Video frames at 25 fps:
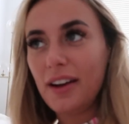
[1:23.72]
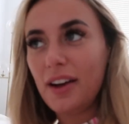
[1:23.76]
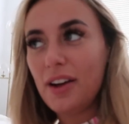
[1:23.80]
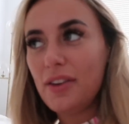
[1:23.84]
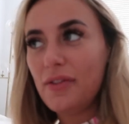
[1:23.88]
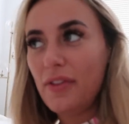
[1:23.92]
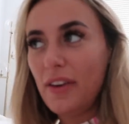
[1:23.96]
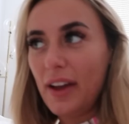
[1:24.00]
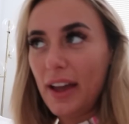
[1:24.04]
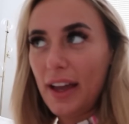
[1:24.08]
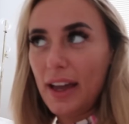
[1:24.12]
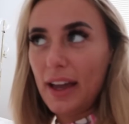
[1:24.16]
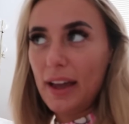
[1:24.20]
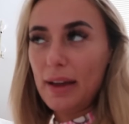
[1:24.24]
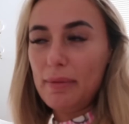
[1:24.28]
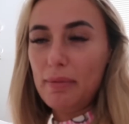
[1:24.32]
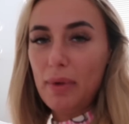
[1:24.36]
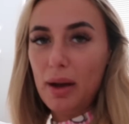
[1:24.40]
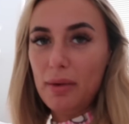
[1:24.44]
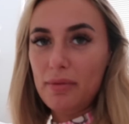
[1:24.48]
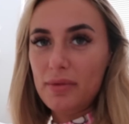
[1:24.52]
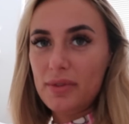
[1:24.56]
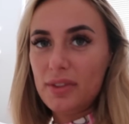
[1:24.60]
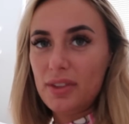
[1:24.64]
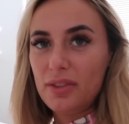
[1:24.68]
over here.
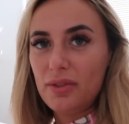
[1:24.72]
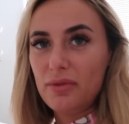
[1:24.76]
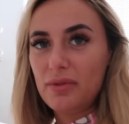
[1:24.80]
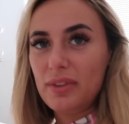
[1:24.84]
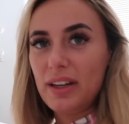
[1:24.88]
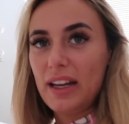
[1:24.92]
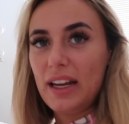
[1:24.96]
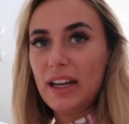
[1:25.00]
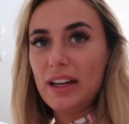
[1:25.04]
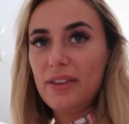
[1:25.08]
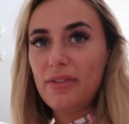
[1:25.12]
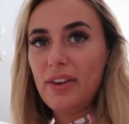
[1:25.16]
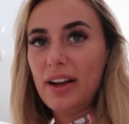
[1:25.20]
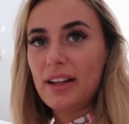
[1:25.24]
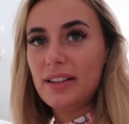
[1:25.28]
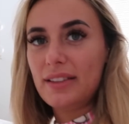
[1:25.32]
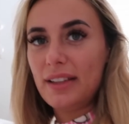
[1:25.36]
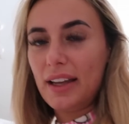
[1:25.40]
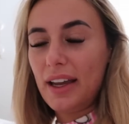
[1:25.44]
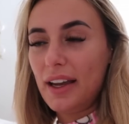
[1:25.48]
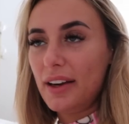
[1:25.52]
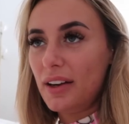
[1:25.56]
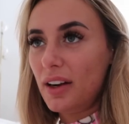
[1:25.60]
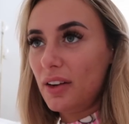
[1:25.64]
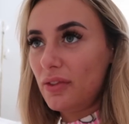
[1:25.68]
Mum's all nearly
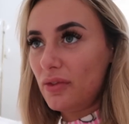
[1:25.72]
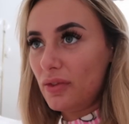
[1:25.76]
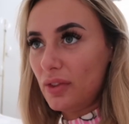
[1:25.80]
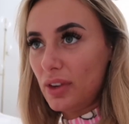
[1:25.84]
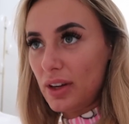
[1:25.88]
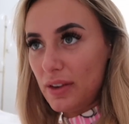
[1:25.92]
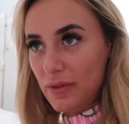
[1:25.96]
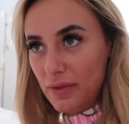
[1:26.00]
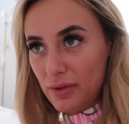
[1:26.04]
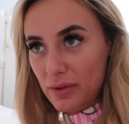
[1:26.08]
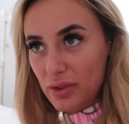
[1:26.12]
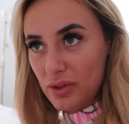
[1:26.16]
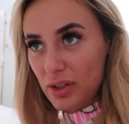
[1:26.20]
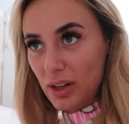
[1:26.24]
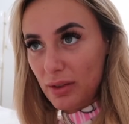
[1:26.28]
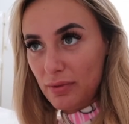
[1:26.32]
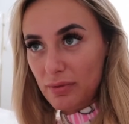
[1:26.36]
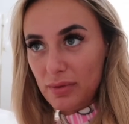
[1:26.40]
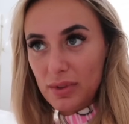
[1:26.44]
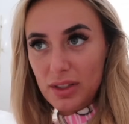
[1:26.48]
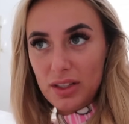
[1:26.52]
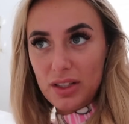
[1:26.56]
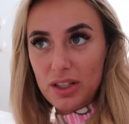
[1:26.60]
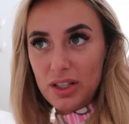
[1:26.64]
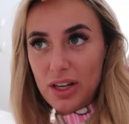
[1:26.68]
ready and I've not even
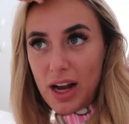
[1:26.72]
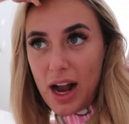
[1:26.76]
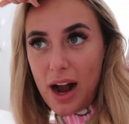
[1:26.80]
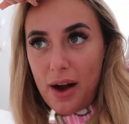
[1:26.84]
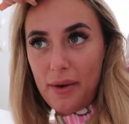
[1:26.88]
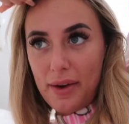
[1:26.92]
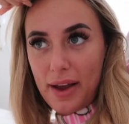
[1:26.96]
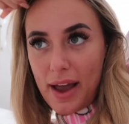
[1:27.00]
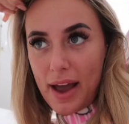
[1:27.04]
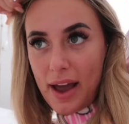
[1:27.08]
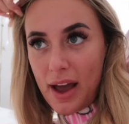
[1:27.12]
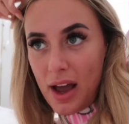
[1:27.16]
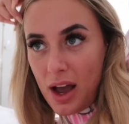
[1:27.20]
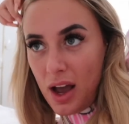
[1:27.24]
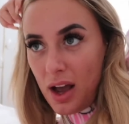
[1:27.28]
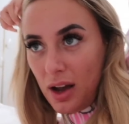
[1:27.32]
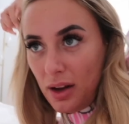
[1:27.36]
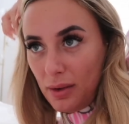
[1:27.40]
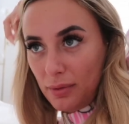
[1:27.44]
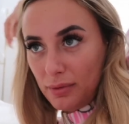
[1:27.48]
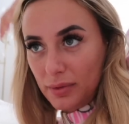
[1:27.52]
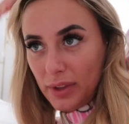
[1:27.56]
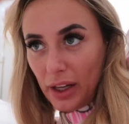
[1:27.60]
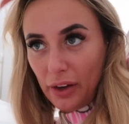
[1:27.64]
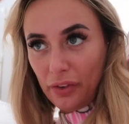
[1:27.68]
jumped in shower yet.
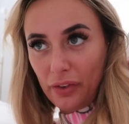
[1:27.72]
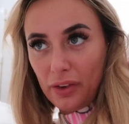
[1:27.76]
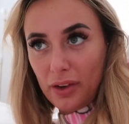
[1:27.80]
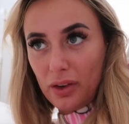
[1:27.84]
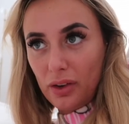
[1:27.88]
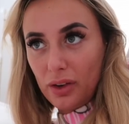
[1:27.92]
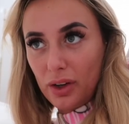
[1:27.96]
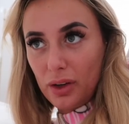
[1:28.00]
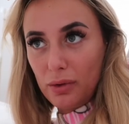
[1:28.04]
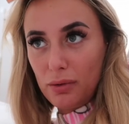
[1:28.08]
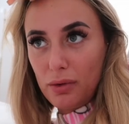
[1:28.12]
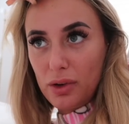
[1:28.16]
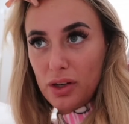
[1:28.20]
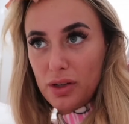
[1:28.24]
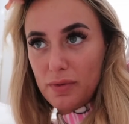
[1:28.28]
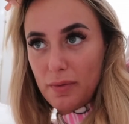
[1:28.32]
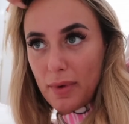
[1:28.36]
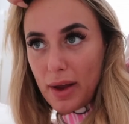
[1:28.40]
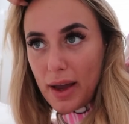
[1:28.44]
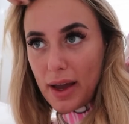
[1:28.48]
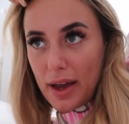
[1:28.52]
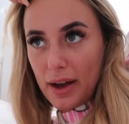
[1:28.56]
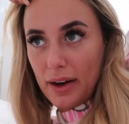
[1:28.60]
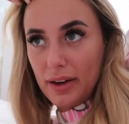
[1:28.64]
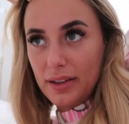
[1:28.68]
I'm definitely not going to wash
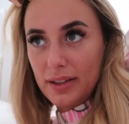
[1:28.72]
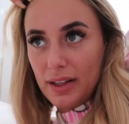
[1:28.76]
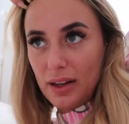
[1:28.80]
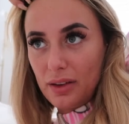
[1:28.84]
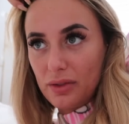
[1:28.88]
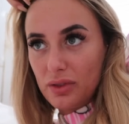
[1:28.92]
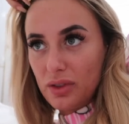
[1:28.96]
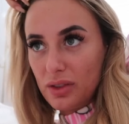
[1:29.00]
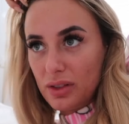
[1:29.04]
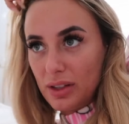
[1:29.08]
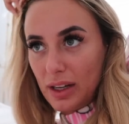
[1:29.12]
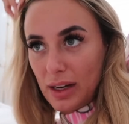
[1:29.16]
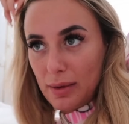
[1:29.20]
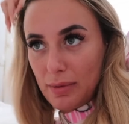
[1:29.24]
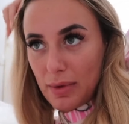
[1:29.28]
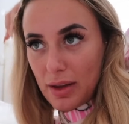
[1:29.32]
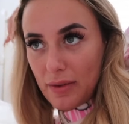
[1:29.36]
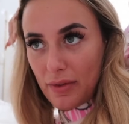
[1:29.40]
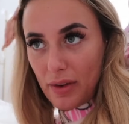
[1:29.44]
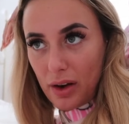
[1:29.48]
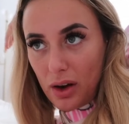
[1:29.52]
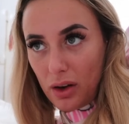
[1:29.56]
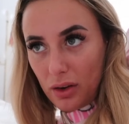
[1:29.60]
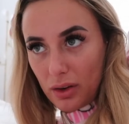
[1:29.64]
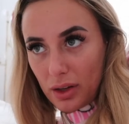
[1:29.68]
my hair because that would just take me
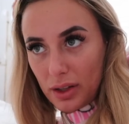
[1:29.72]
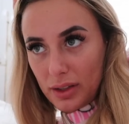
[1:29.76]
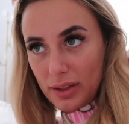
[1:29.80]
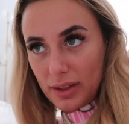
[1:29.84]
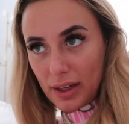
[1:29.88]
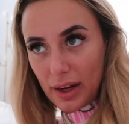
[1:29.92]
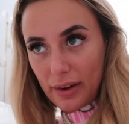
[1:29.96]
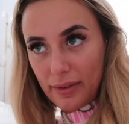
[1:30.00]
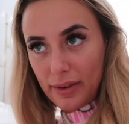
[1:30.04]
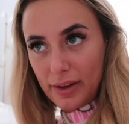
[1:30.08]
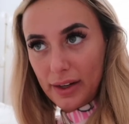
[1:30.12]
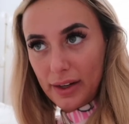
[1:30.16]
even longer to get